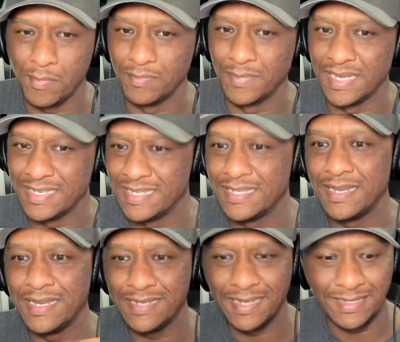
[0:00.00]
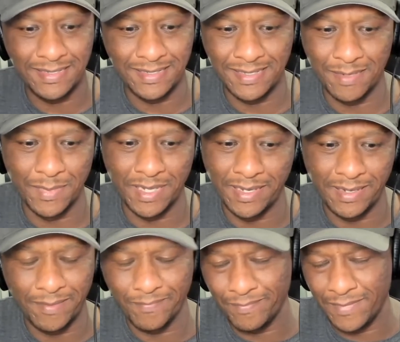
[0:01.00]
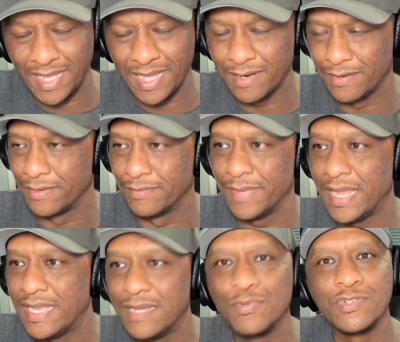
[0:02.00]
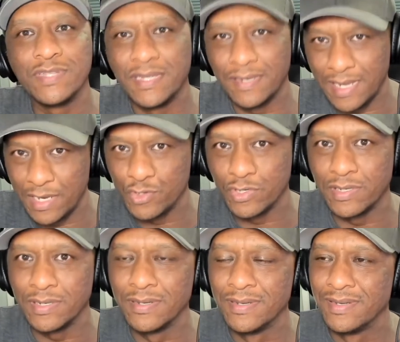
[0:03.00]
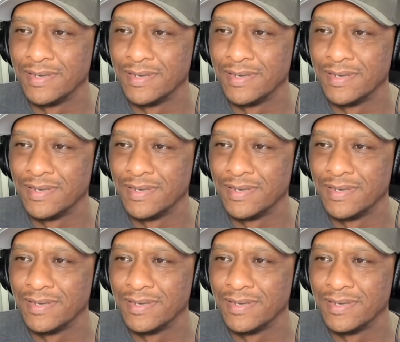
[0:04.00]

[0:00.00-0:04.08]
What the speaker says: My DNA test says I'm 80% Asian,